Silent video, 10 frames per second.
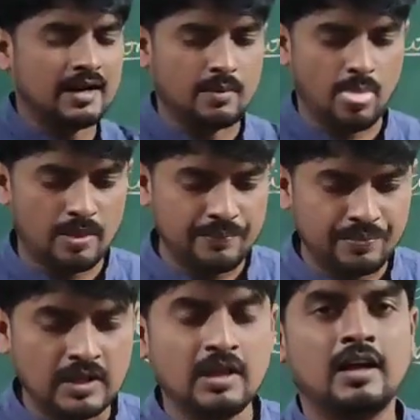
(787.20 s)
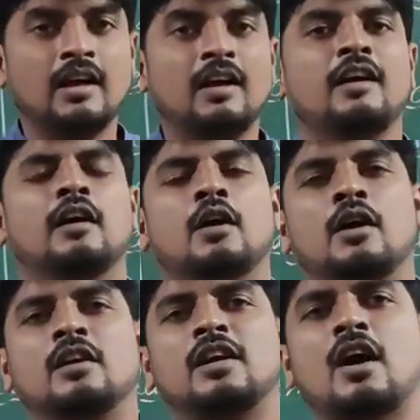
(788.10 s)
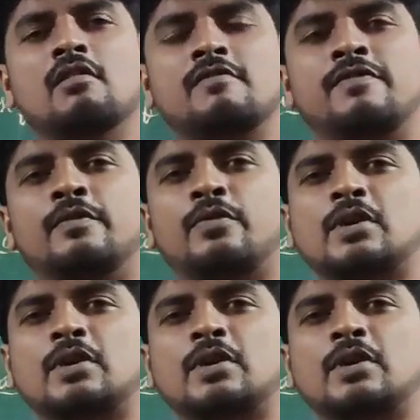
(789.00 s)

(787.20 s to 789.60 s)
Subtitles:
error? Now,